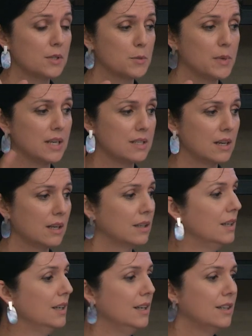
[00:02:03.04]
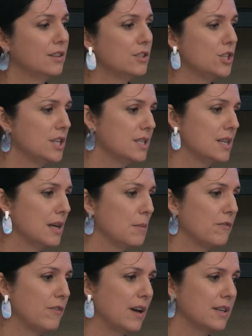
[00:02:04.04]
it's being done. The
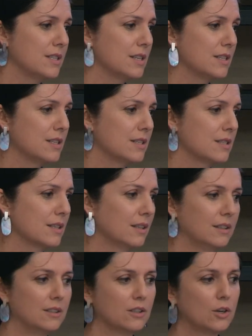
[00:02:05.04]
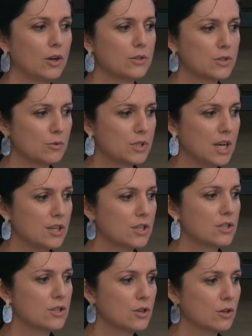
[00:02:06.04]
GCM phases,
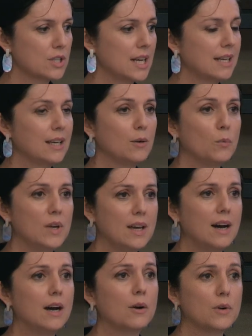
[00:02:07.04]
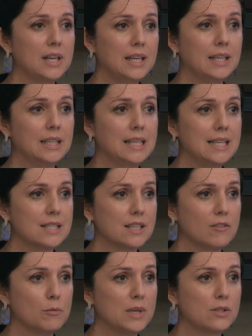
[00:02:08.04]
consultation, stock-taking, we are in
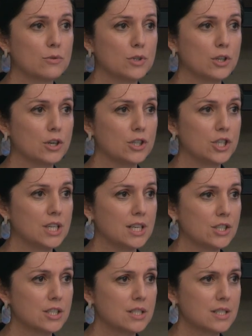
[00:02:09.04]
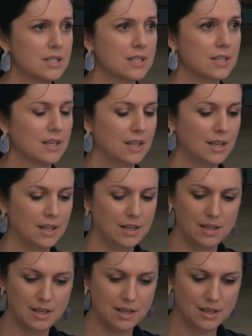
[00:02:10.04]
intergovernmental negotiations.
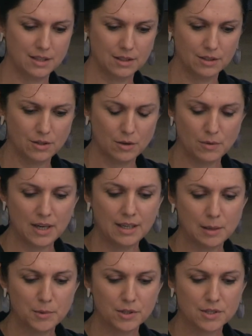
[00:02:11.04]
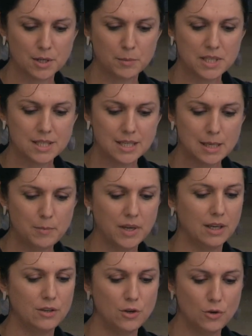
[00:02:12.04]
Not right now because they'll be sleeping
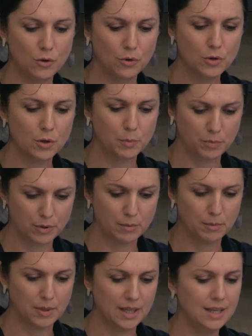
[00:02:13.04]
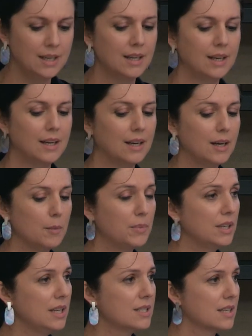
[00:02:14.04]
in New York, probably,
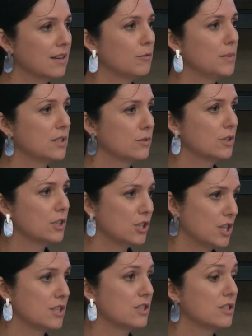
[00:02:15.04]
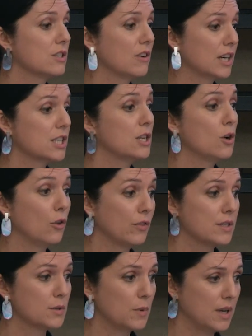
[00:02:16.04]
but intergovernmental negotiations are actually on
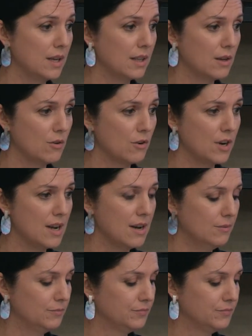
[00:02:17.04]
this week. They're on now.